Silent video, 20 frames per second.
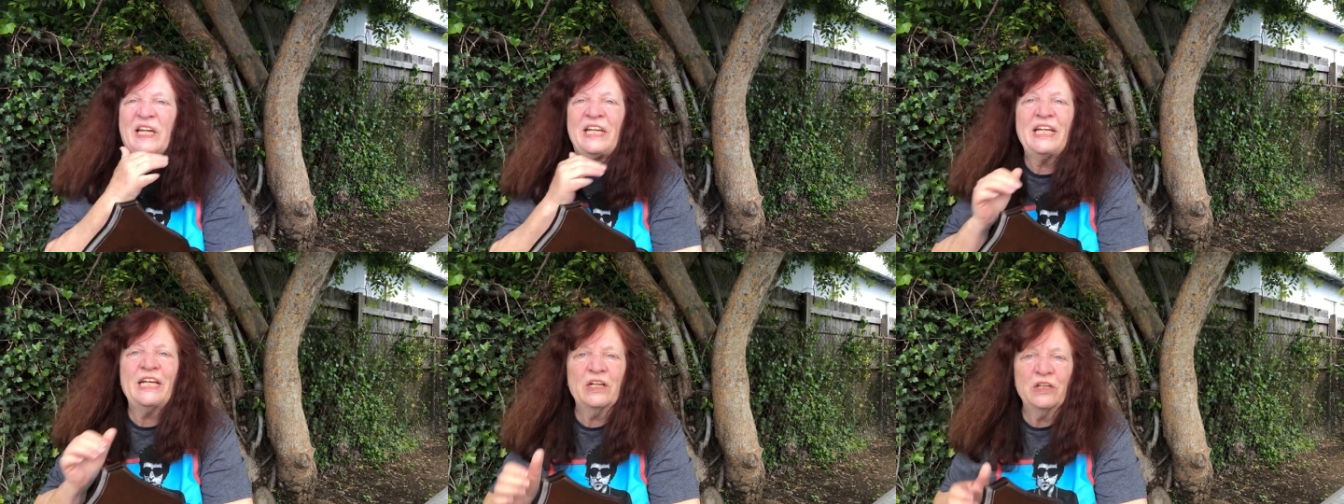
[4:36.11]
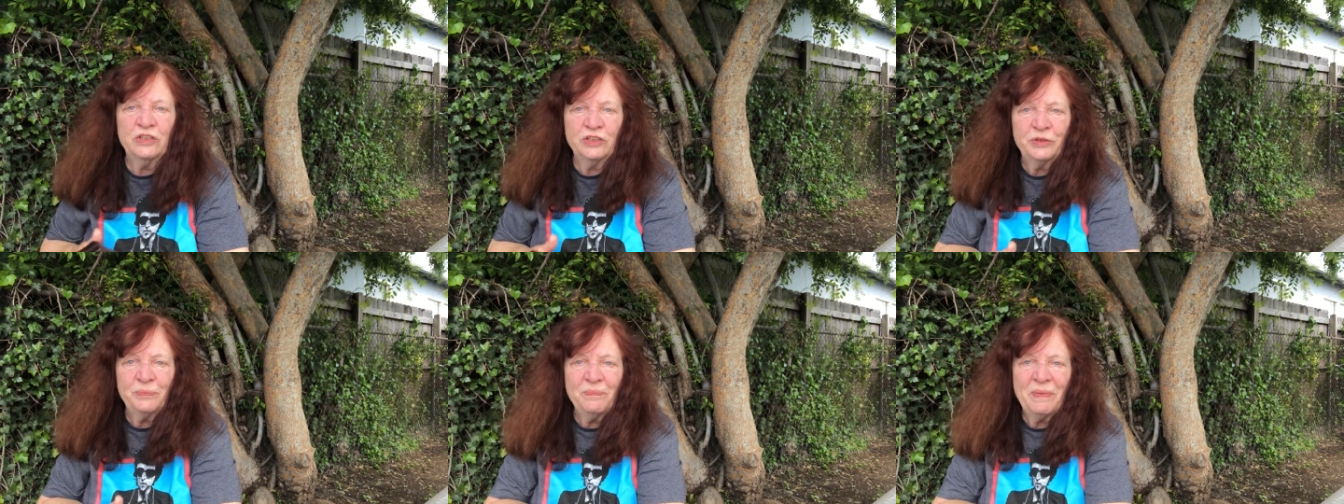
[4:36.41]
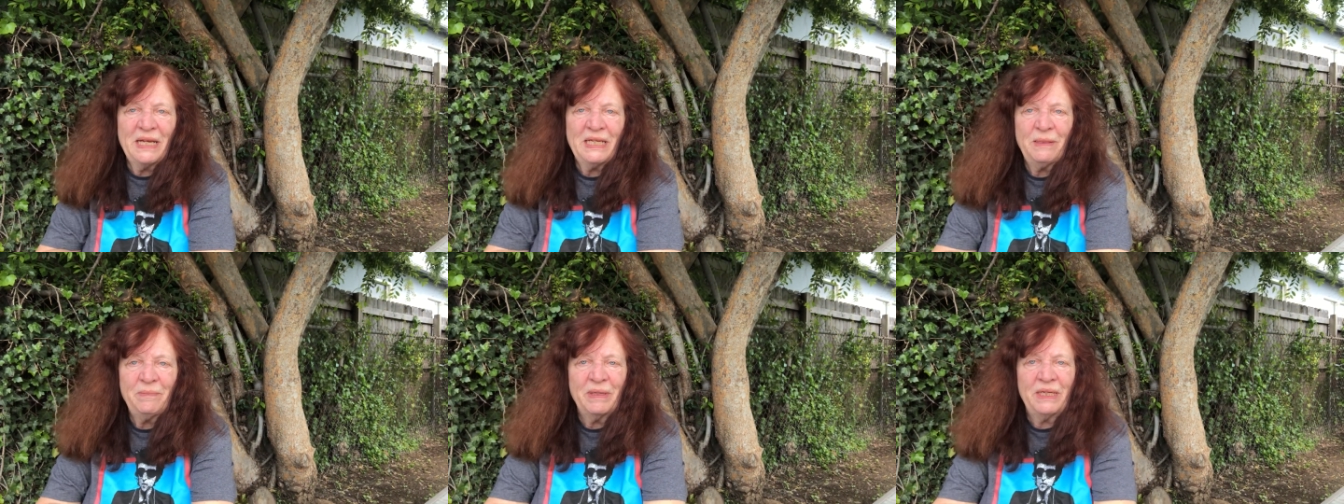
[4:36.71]
years,
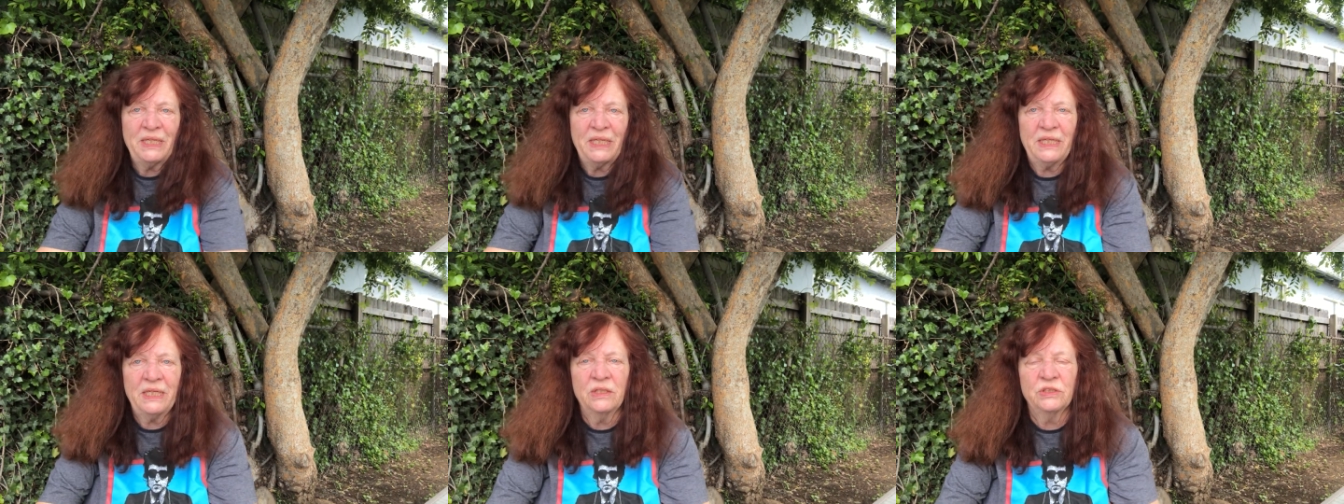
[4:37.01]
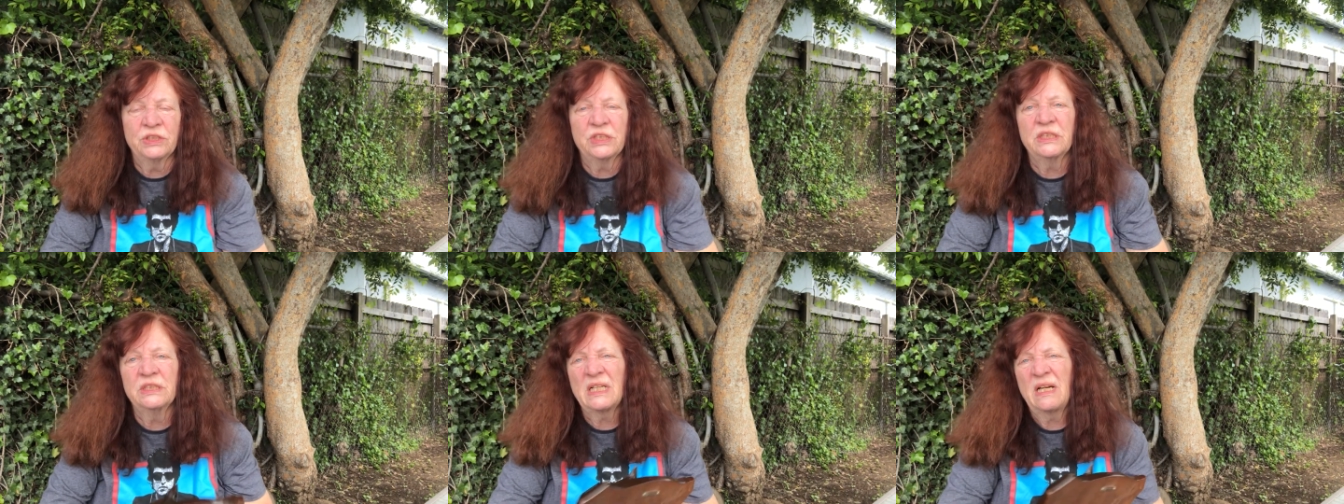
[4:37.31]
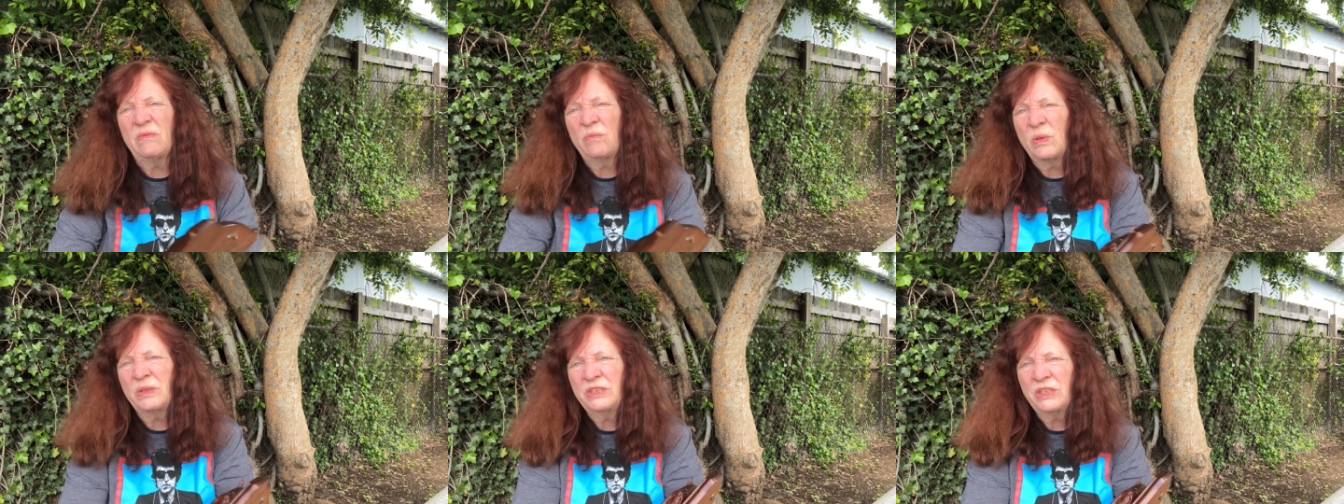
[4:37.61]
many, many years, because
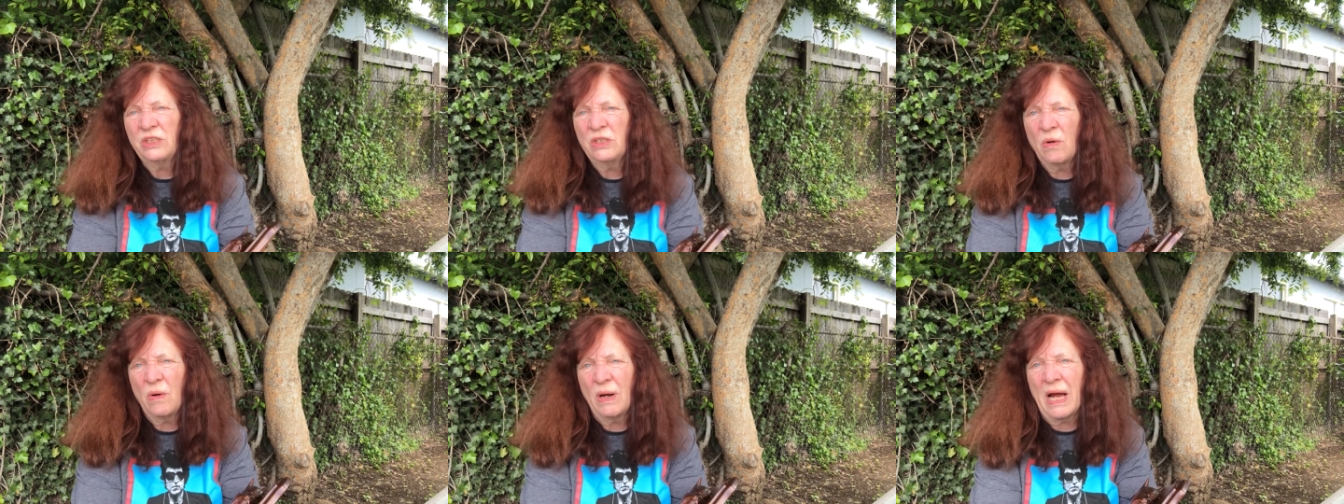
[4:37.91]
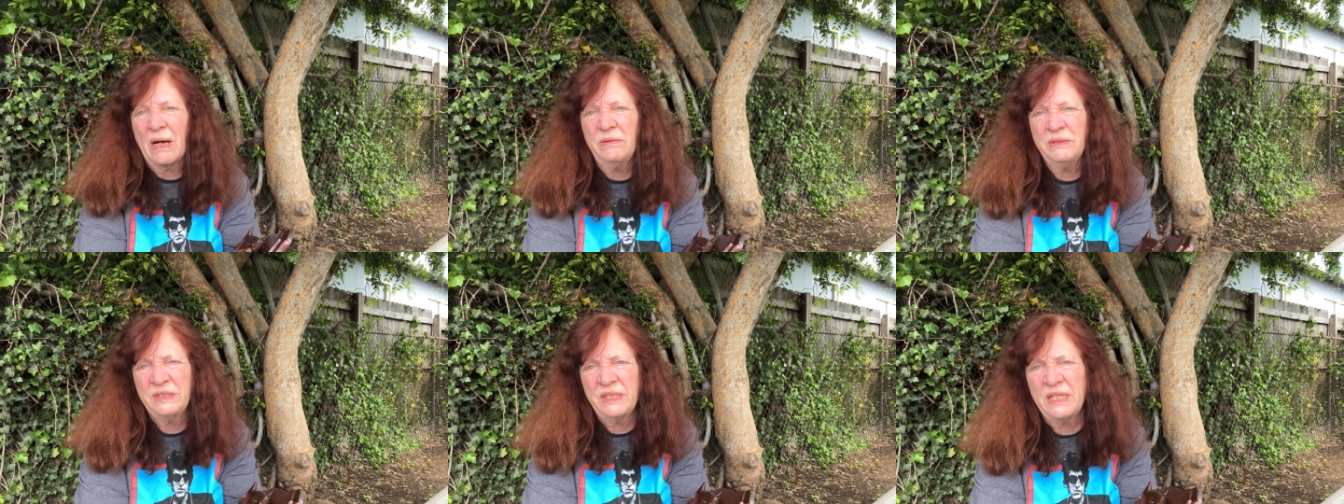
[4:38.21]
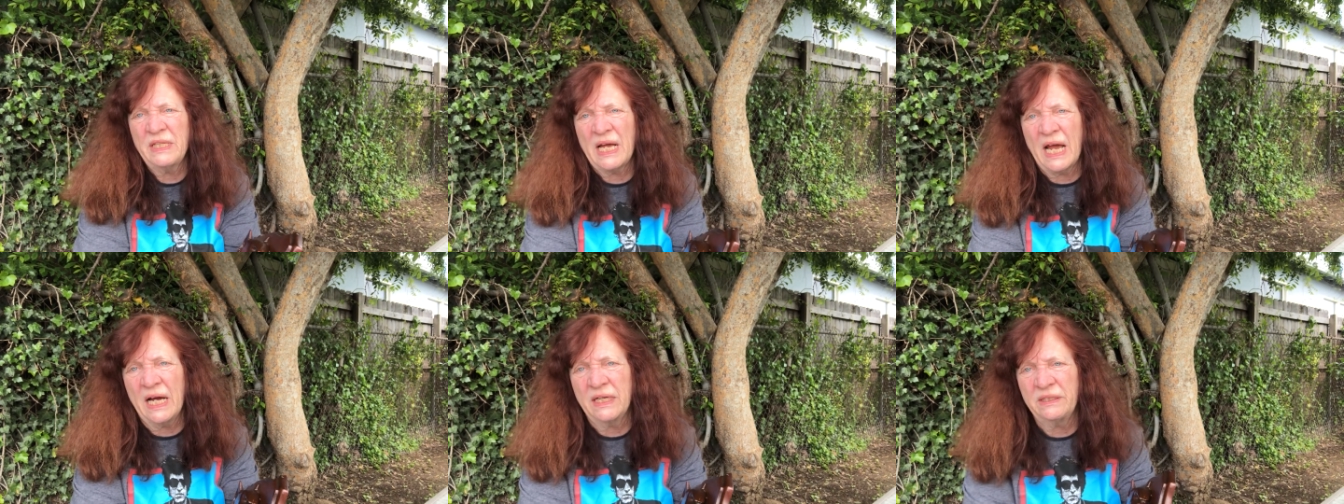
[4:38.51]
I wasn't going, I was
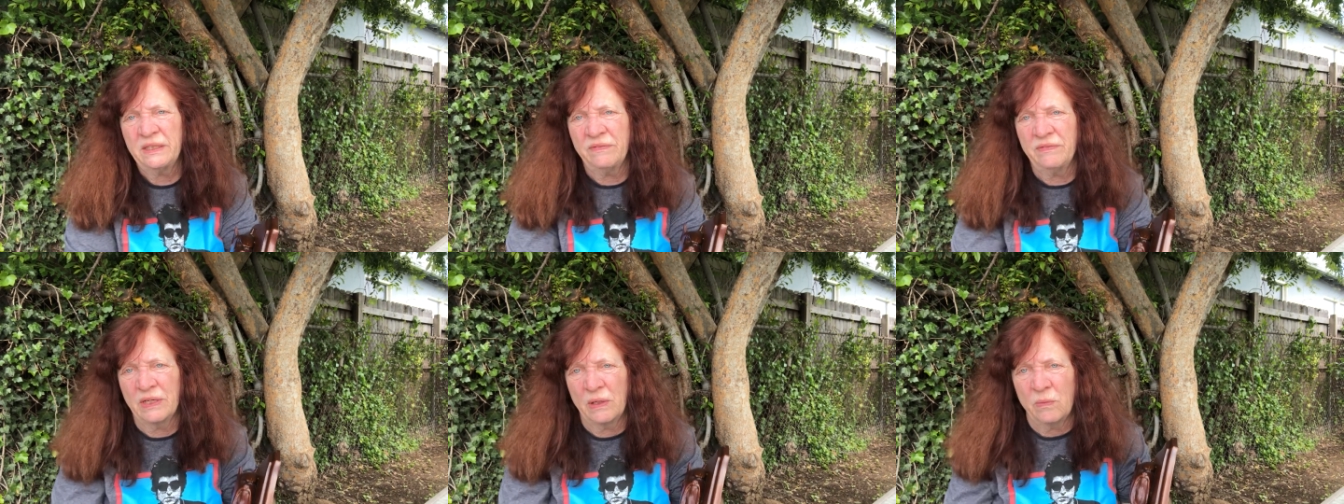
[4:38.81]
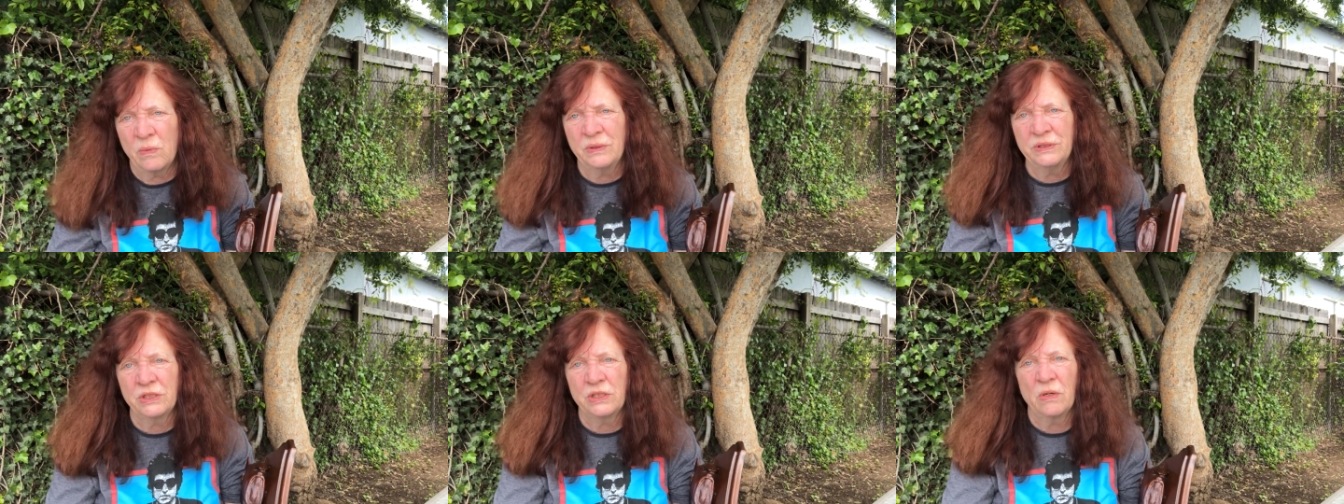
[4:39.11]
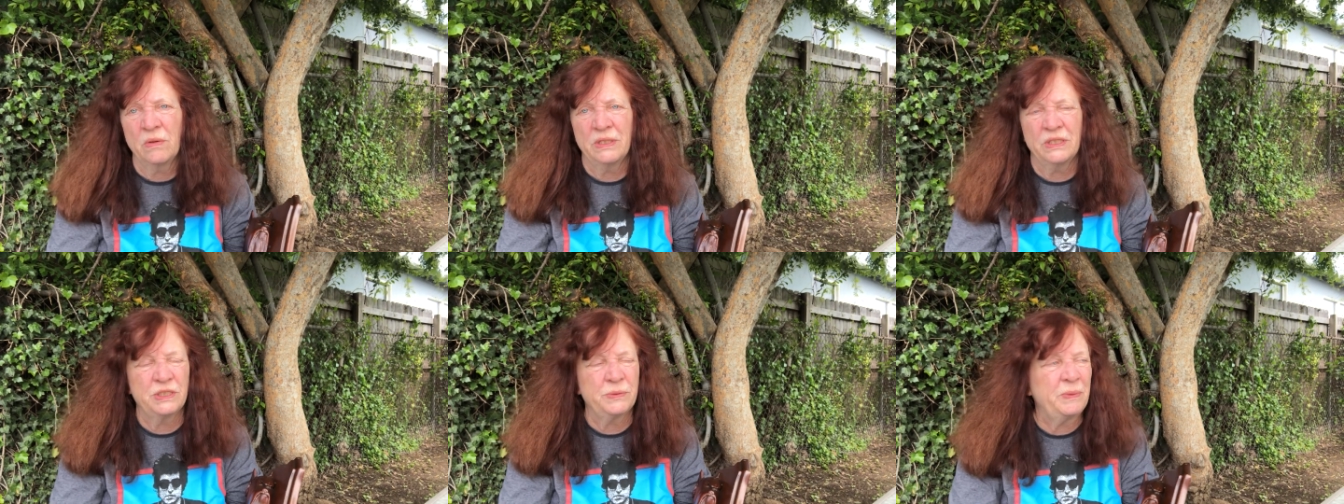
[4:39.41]
inactive and I wasn't
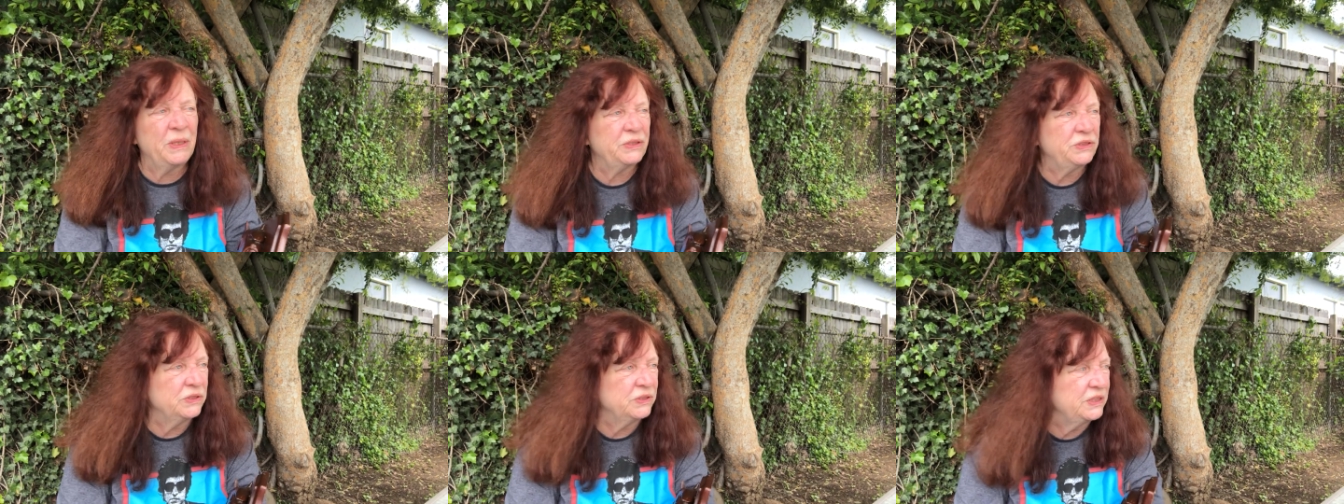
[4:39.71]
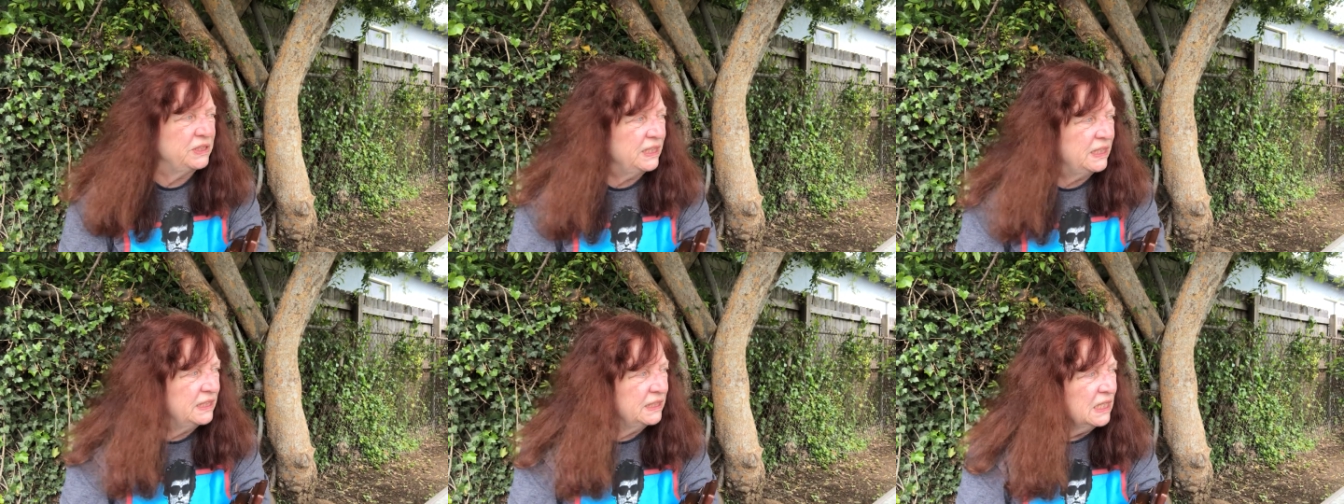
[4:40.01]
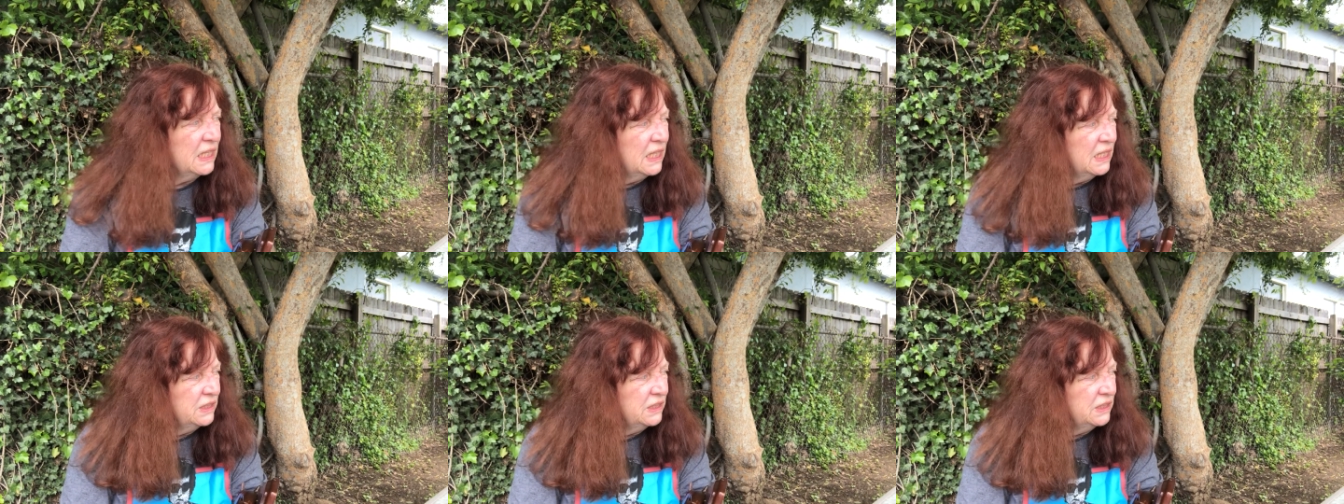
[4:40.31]
going to specialty.